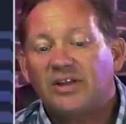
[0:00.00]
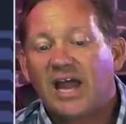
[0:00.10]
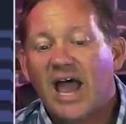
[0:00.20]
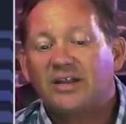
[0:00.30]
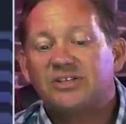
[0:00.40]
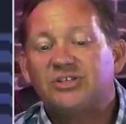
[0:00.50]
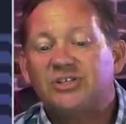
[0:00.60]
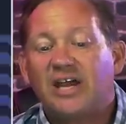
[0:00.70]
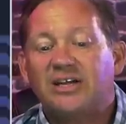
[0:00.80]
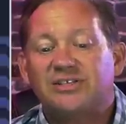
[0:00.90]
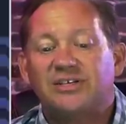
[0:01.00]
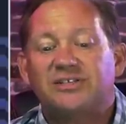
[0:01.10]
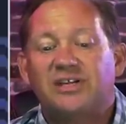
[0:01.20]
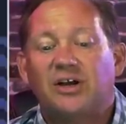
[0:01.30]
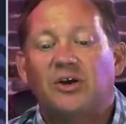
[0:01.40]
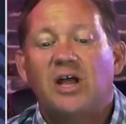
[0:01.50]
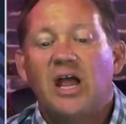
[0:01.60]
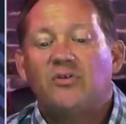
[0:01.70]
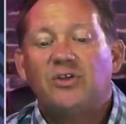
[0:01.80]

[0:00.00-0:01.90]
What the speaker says: that had its genesis here.